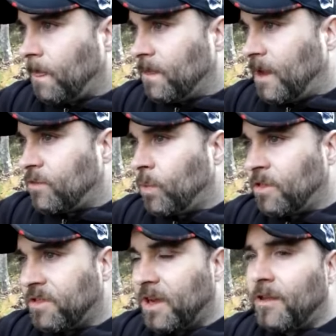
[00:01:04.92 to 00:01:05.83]
that's what
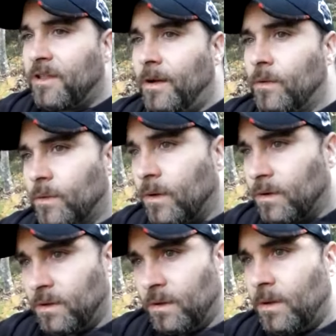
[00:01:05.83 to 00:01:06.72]
stands out
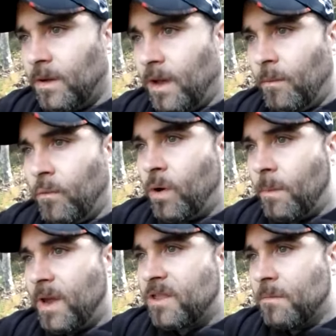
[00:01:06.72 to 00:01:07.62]
and what
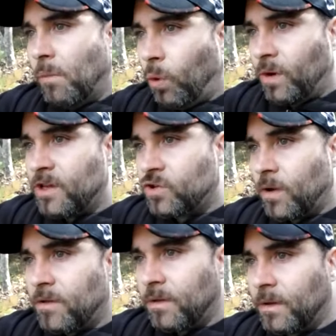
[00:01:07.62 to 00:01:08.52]
makes it more
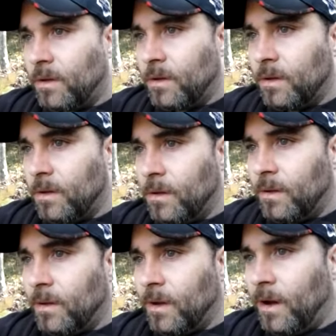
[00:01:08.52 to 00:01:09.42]
interesting.
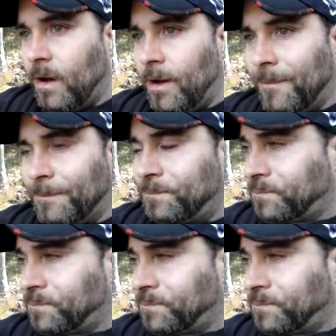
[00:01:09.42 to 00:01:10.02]
Like